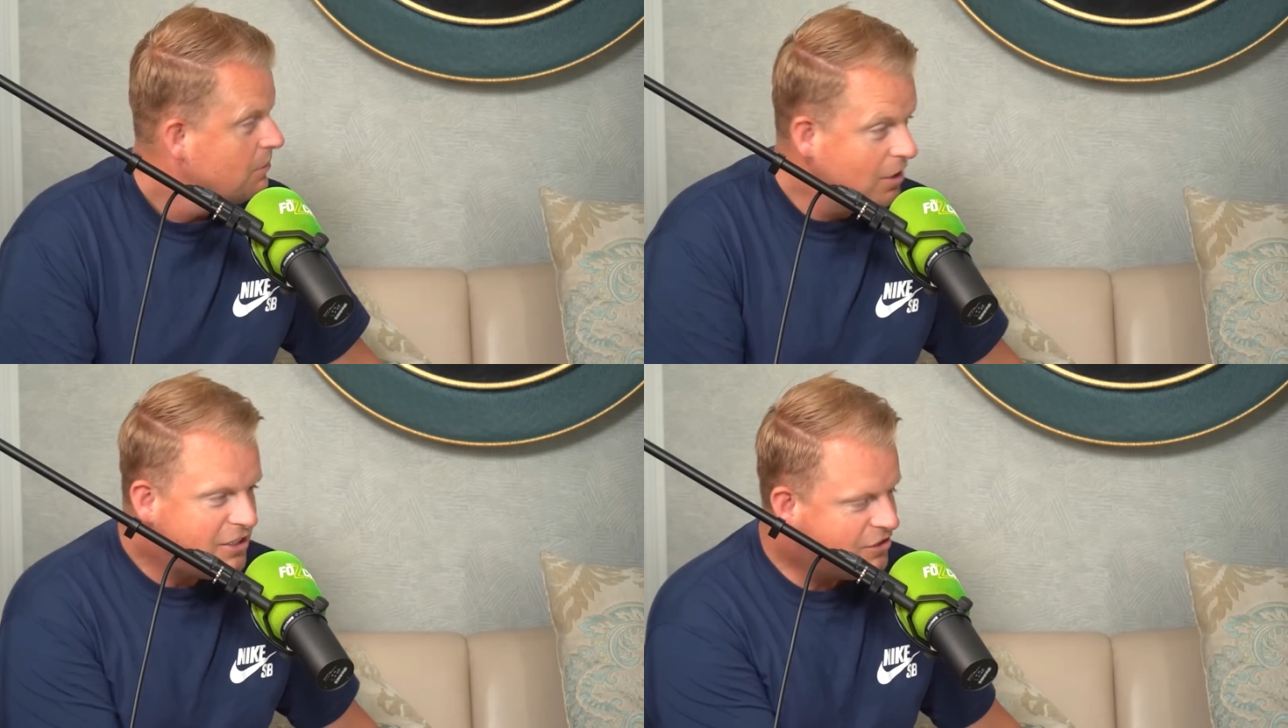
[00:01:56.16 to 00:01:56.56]

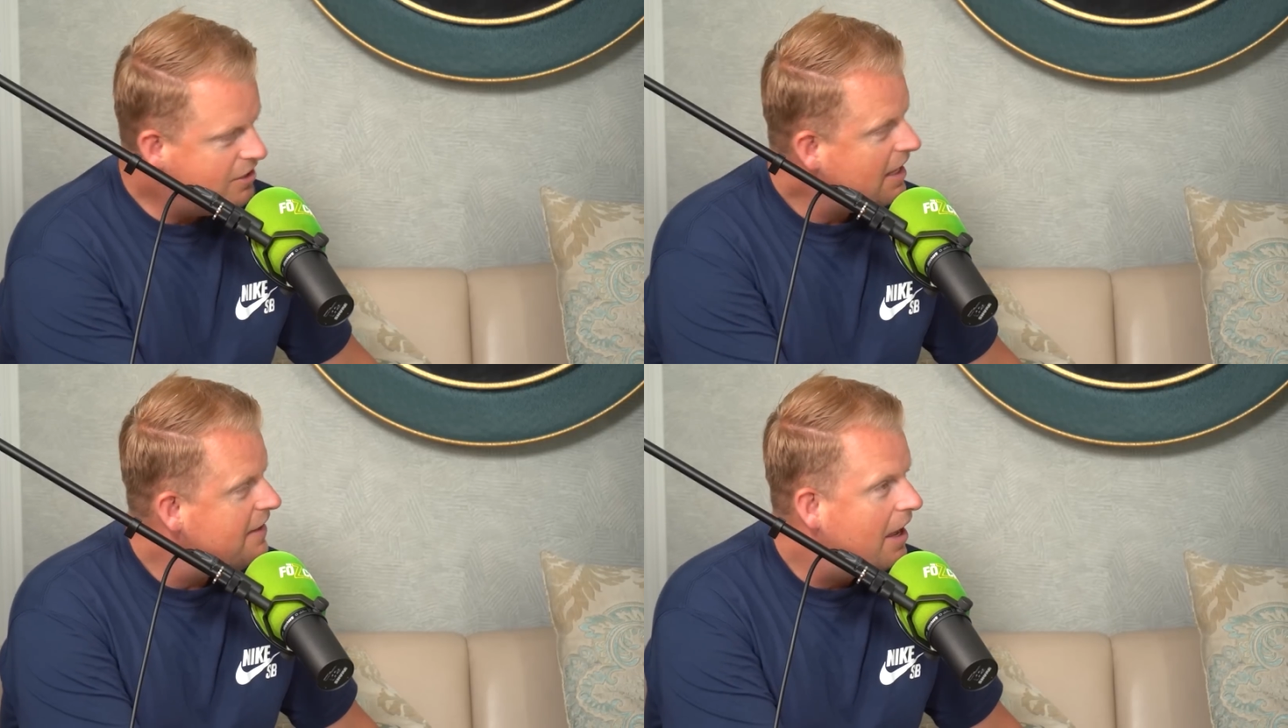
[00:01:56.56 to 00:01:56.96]
Let's
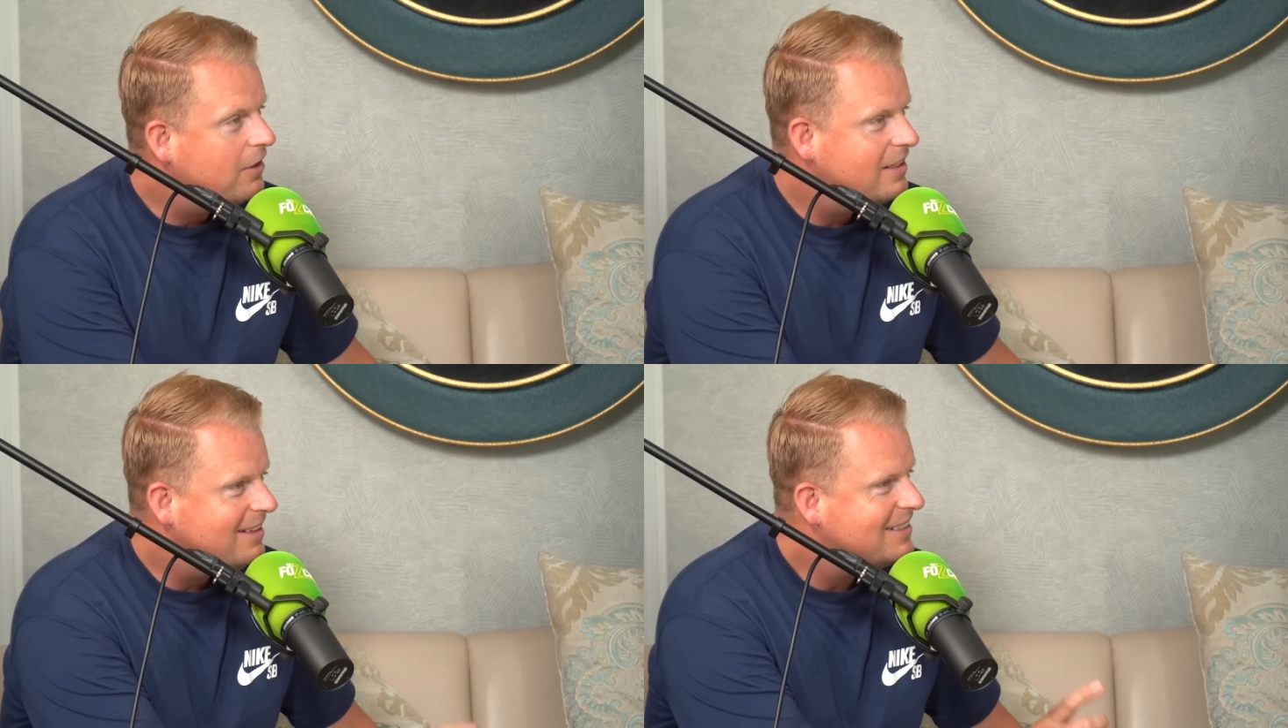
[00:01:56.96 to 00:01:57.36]
do
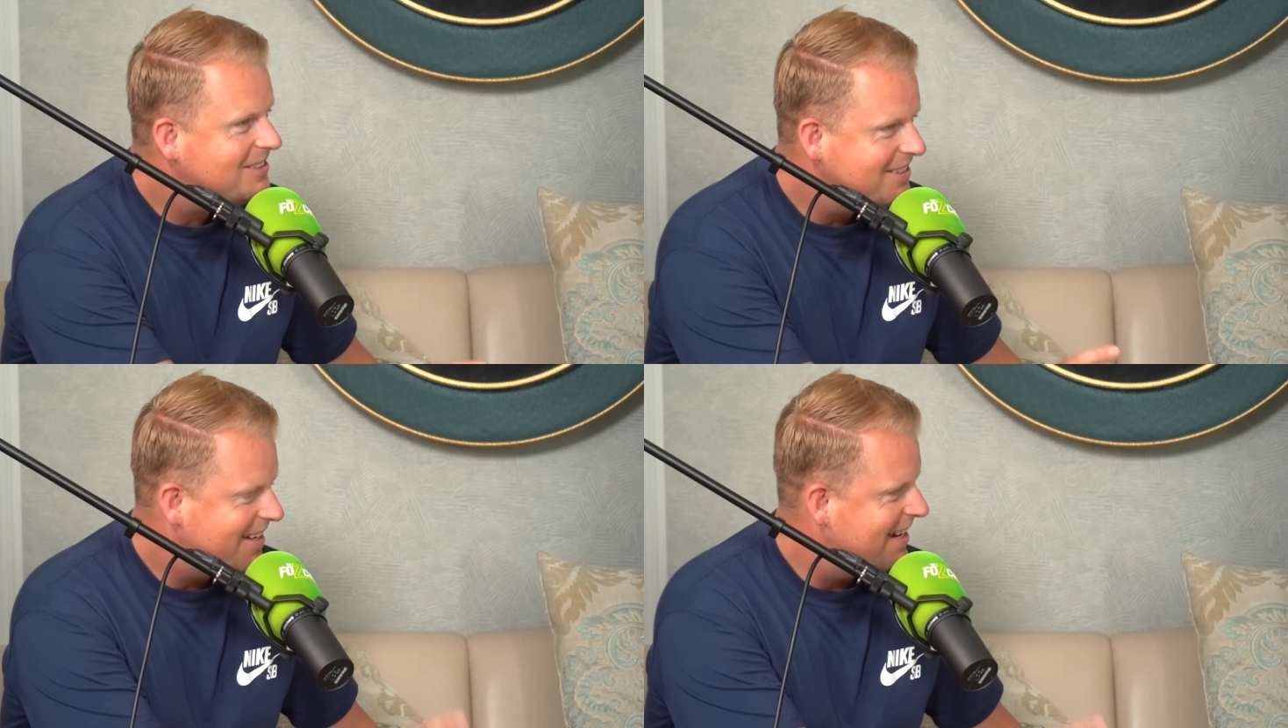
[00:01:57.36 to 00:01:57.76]

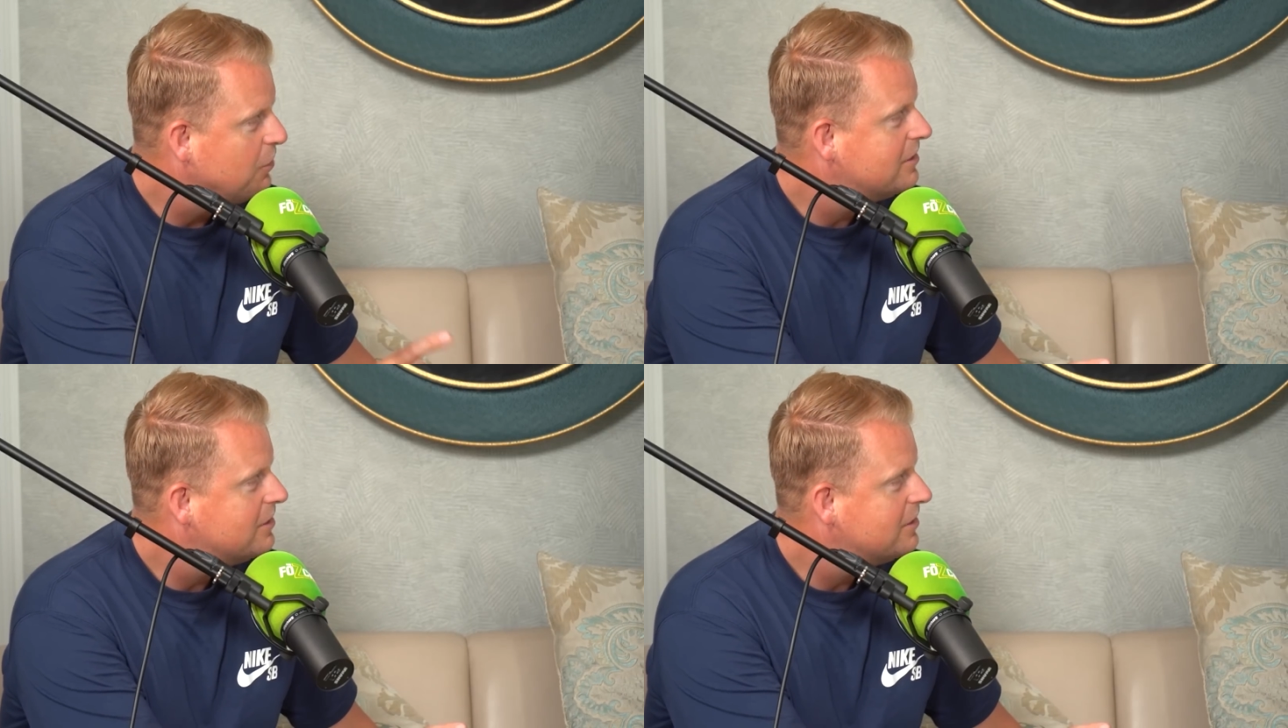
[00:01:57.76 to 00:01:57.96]
that now,